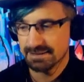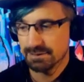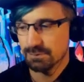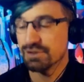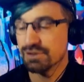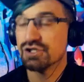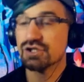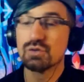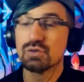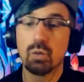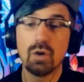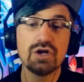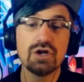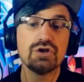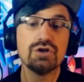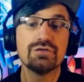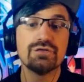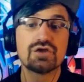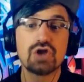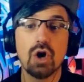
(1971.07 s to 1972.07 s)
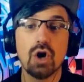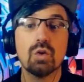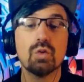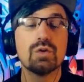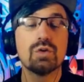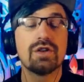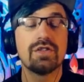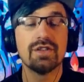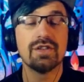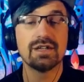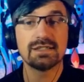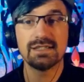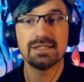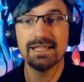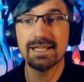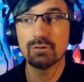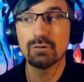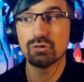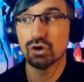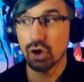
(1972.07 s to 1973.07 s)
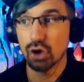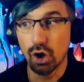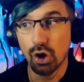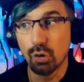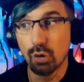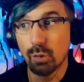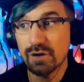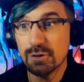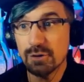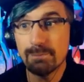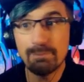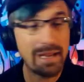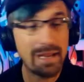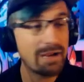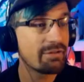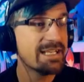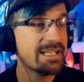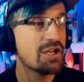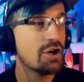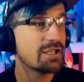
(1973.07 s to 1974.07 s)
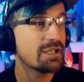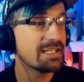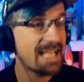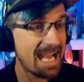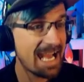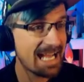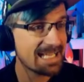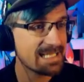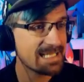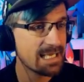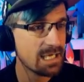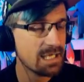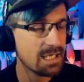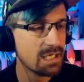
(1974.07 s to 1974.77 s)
Which is what you told that little girl when you buried her cat.